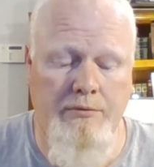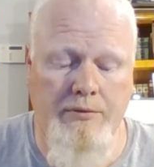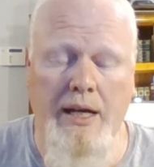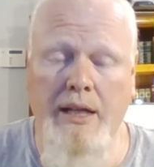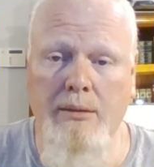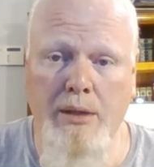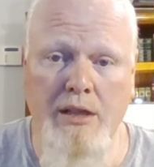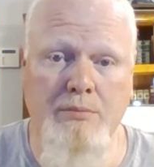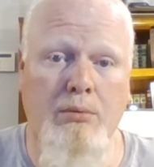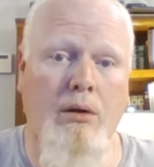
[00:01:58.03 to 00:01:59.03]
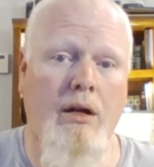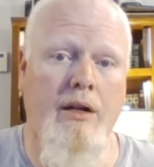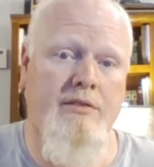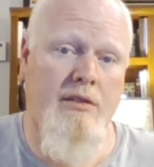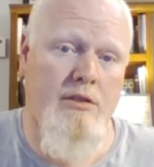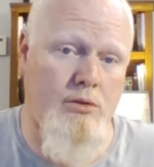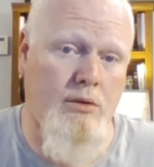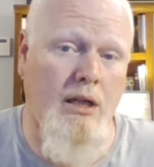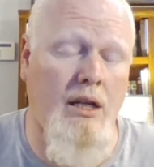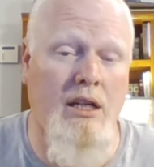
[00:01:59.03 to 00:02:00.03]
find the best price that
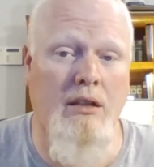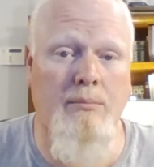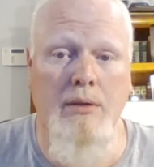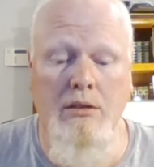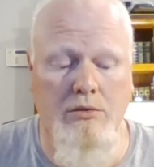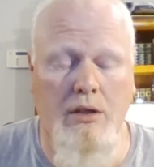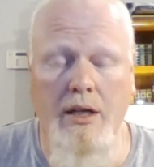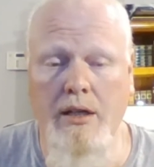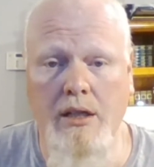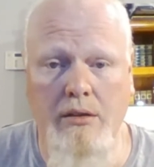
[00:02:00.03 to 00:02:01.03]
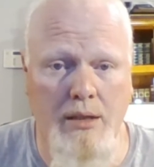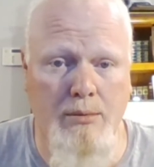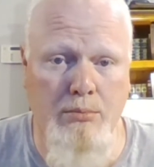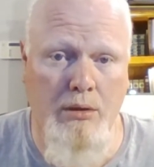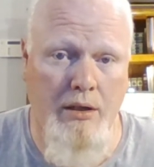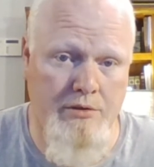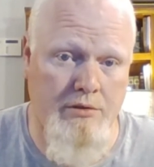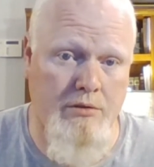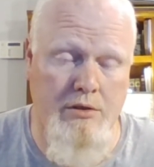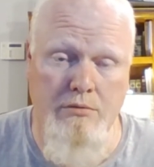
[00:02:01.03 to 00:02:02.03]
you can because right now ammo
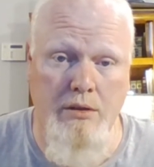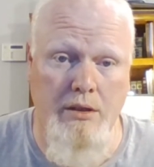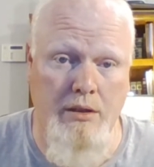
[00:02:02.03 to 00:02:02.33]
prices are just